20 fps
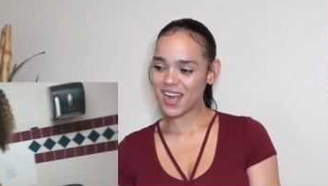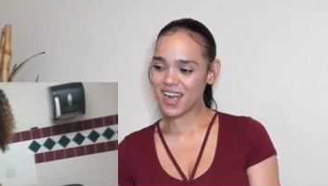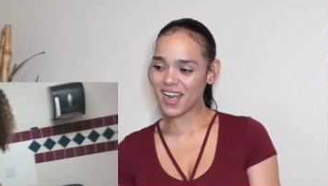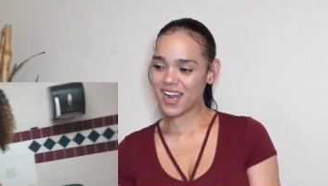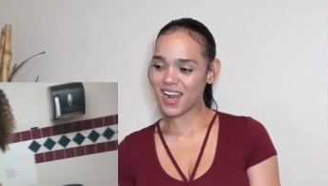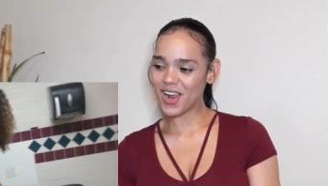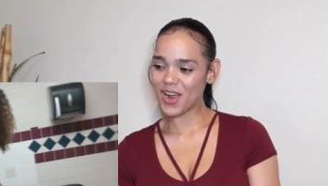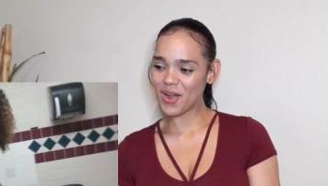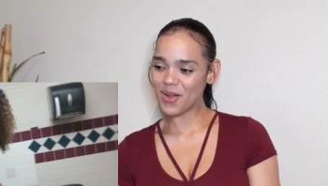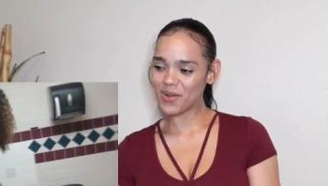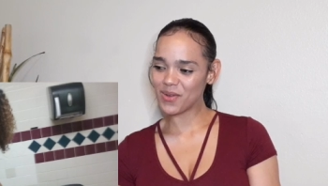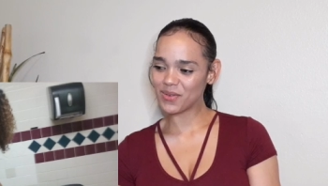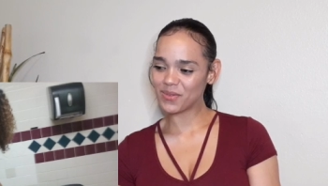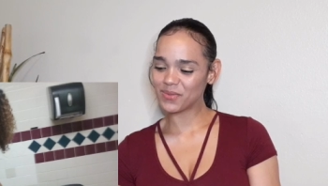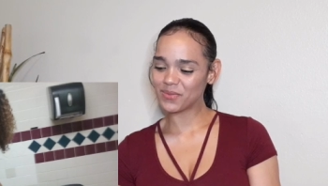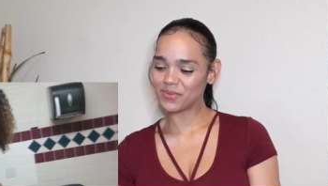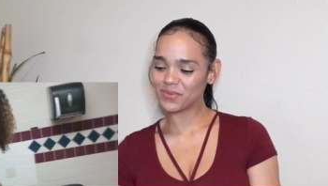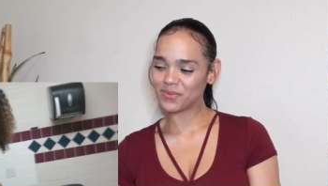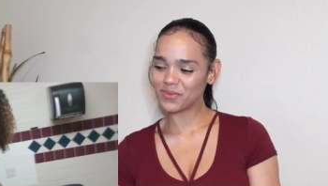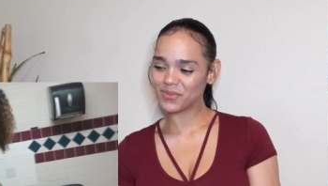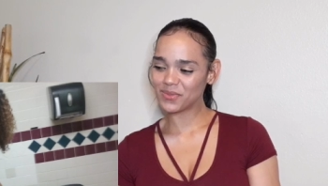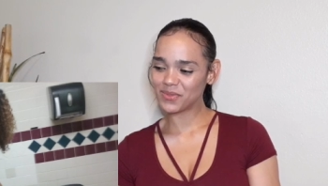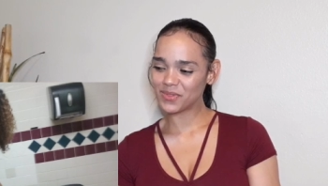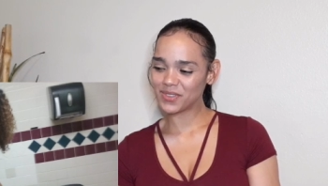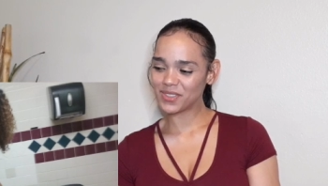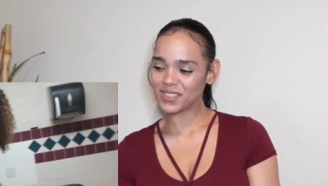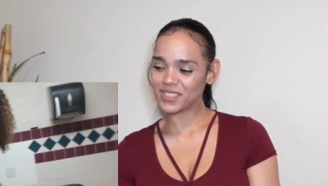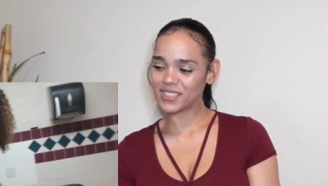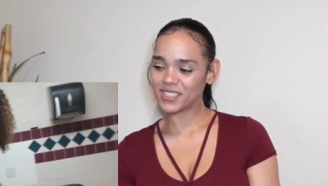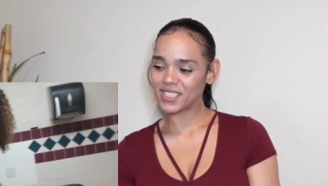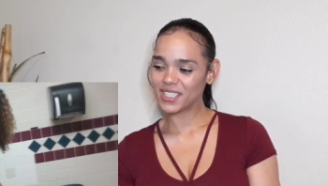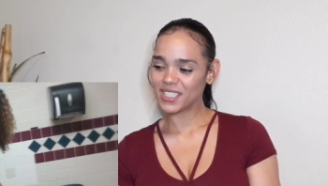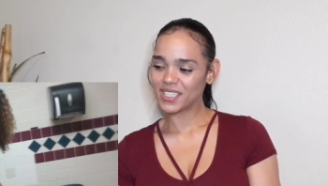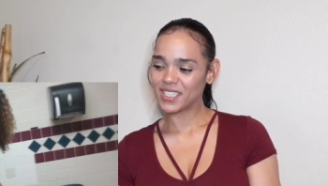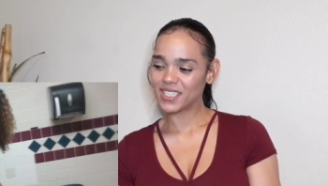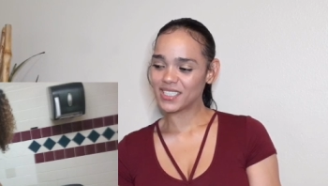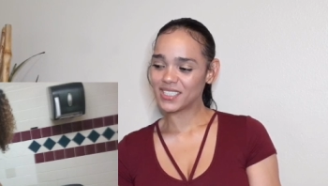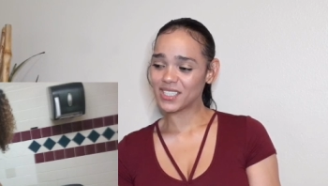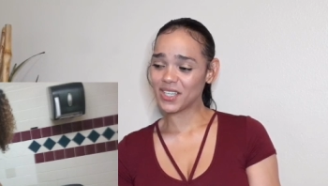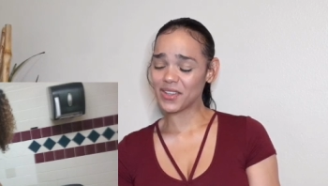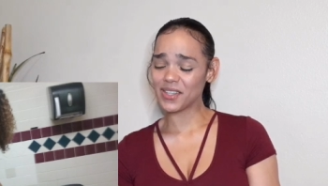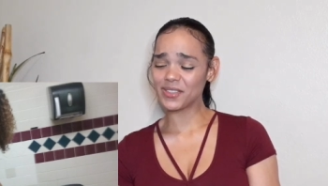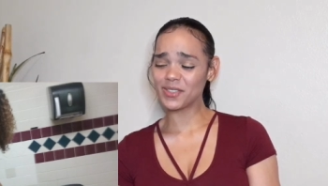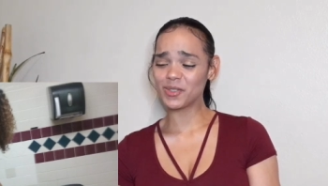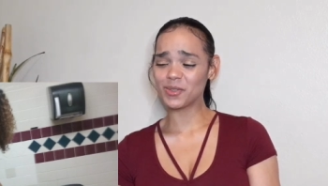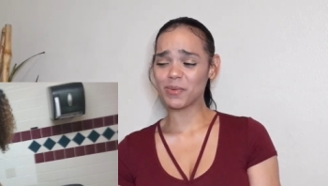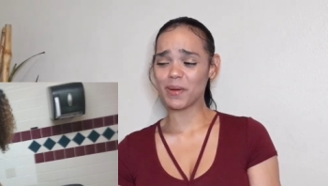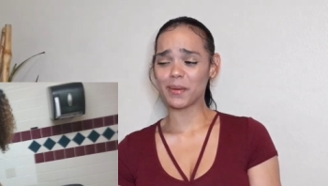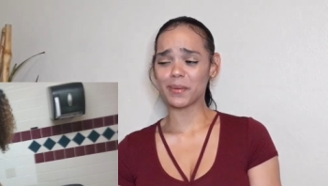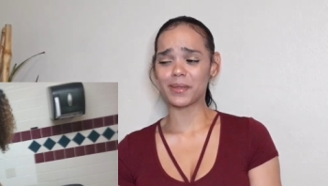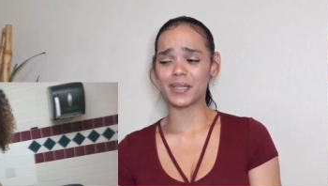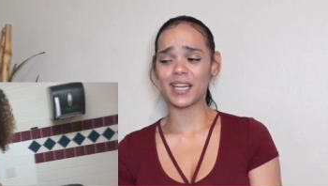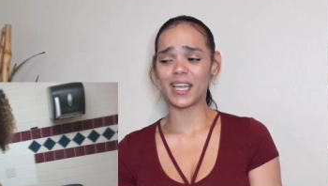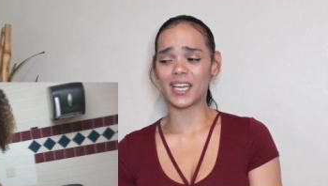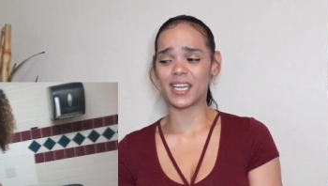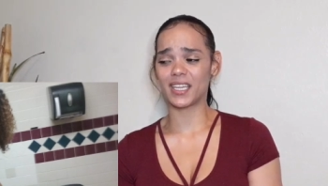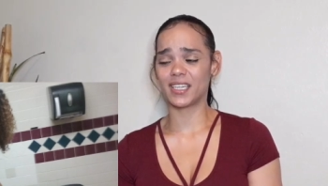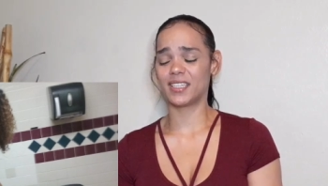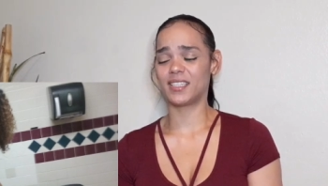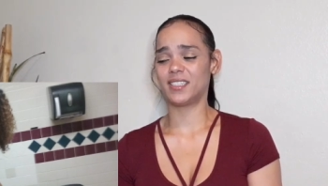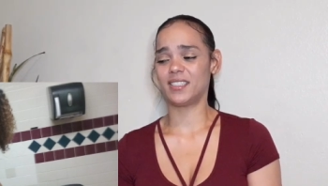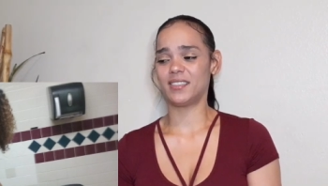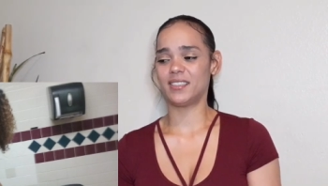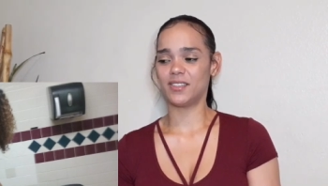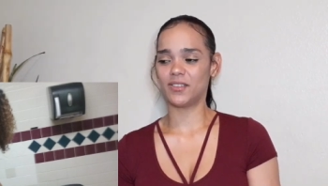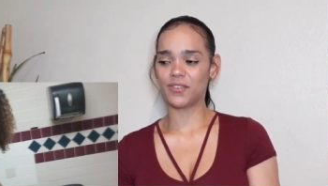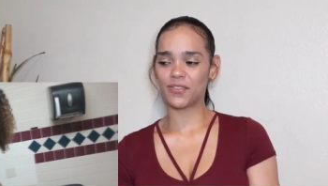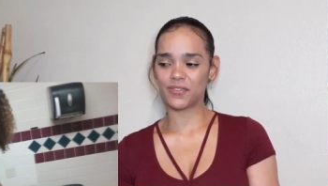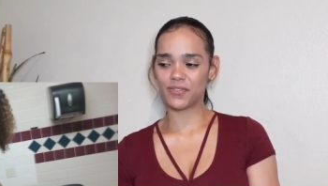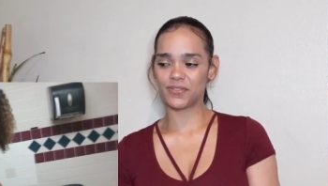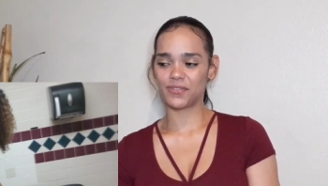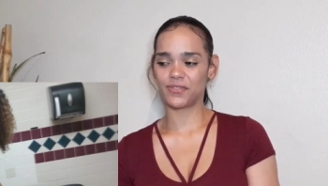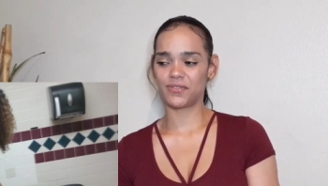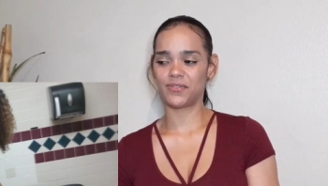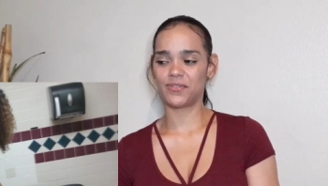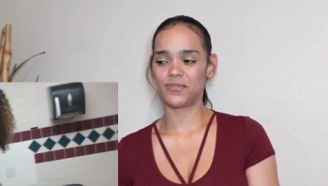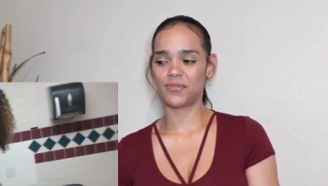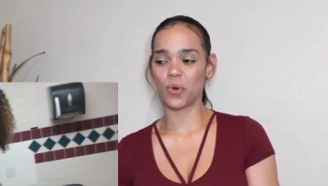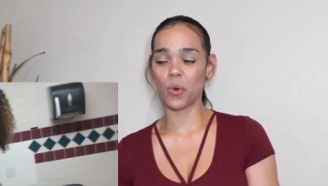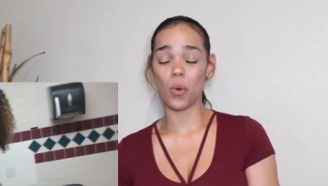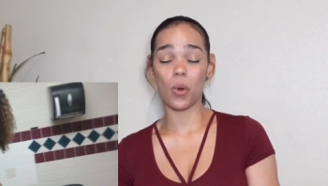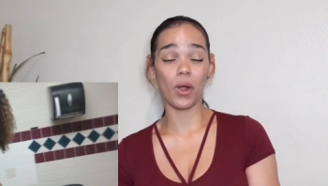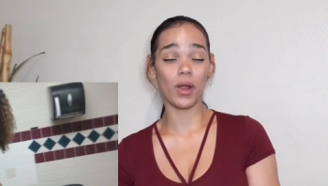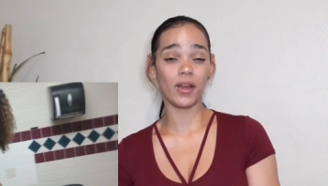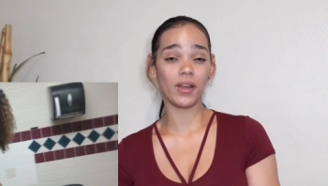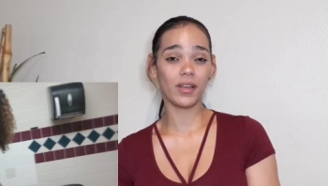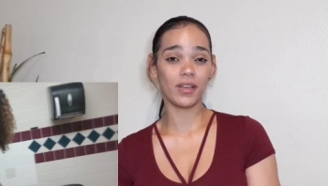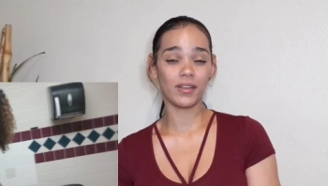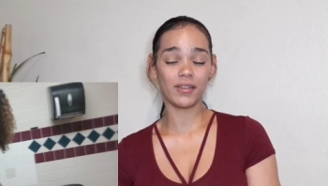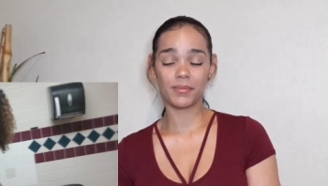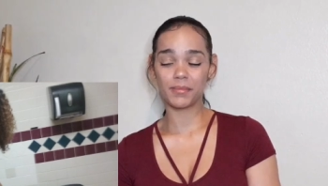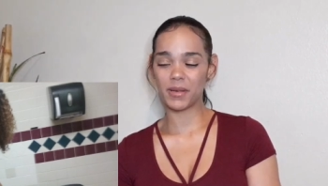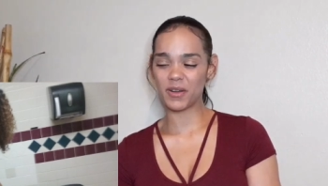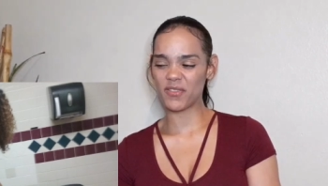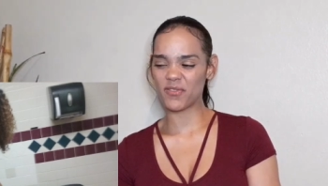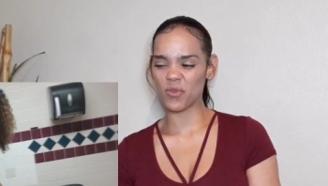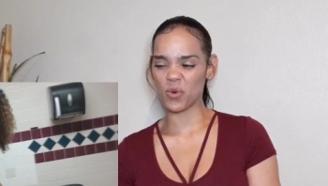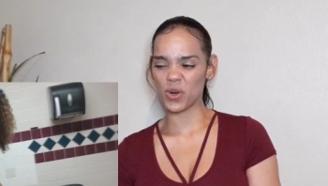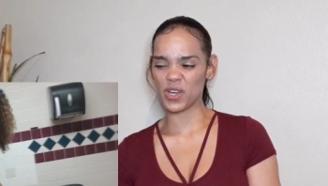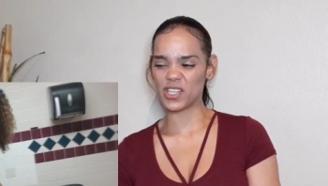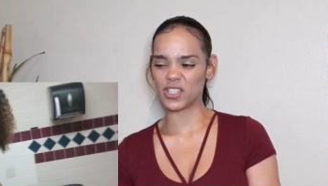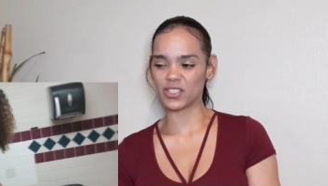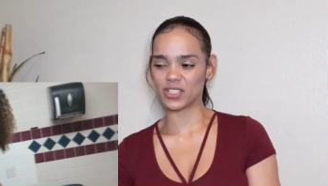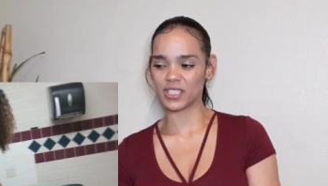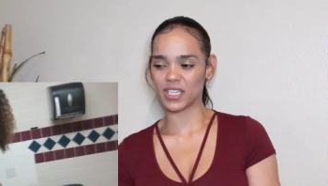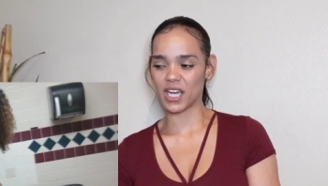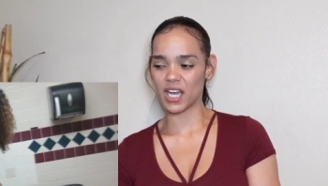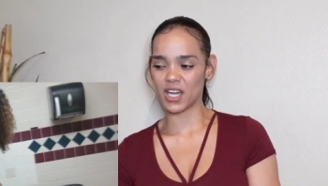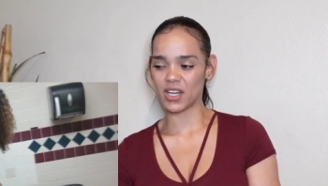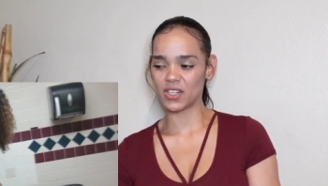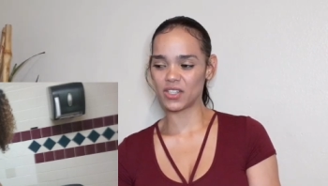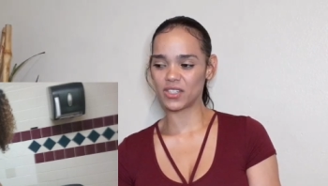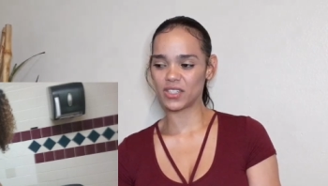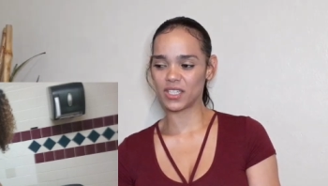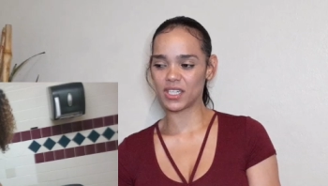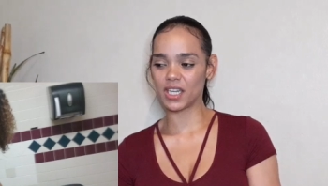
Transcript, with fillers: Yeah. So this is probably like four, about four years ago.